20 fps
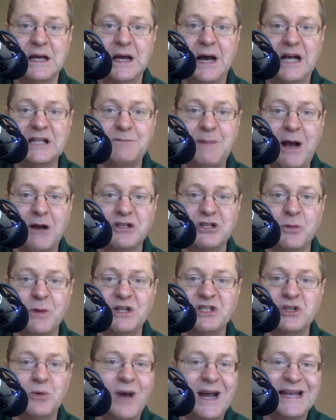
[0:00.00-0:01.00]
A spouse who
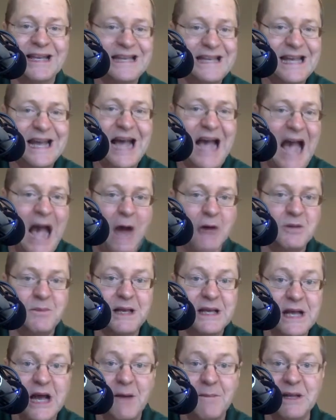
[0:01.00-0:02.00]
has no idea how to
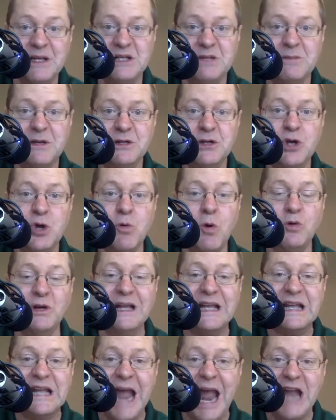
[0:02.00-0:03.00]
become intimate, who won't
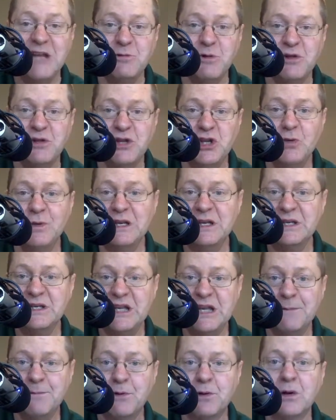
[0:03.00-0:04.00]
engage with you in
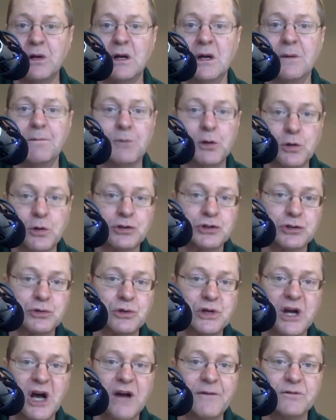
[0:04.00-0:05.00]
deeper personal
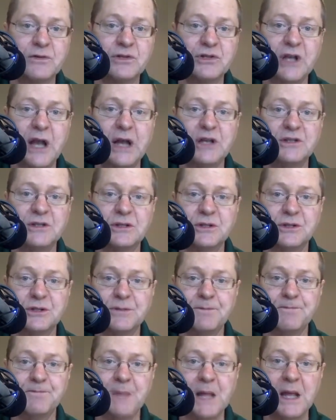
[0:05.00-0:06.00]
conversations?
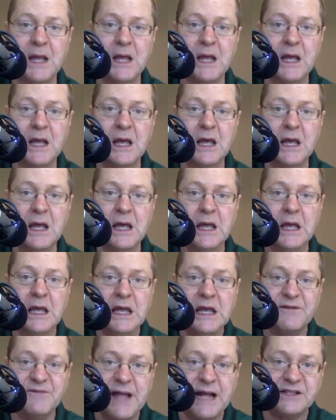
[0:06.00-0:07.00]

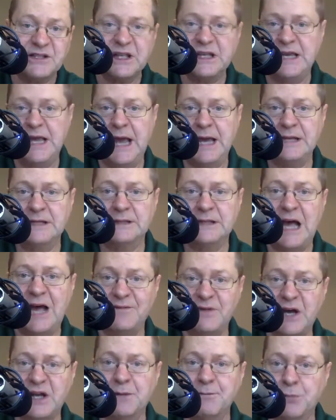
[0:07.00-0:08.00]
If that's the case,
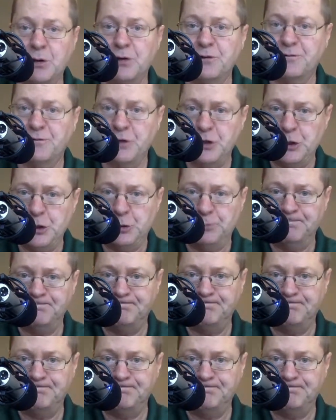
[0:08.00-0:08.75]
I've got a book for you.